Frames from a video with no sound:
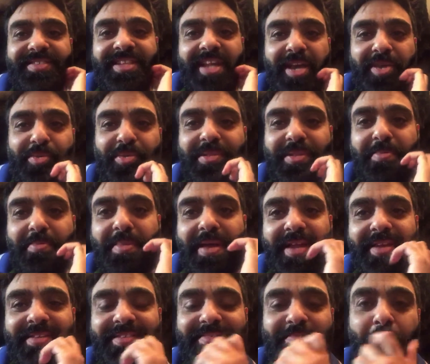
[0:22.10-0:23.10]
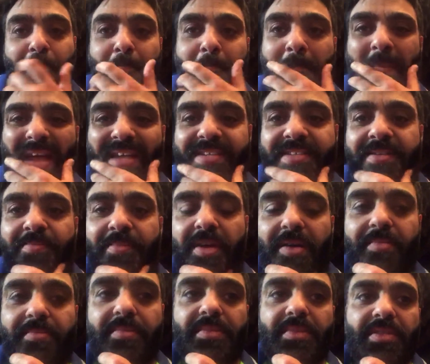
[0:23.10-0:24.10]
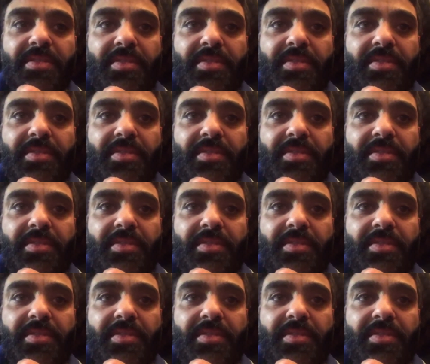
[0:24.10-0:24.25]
Dealt with the man, mashed him up.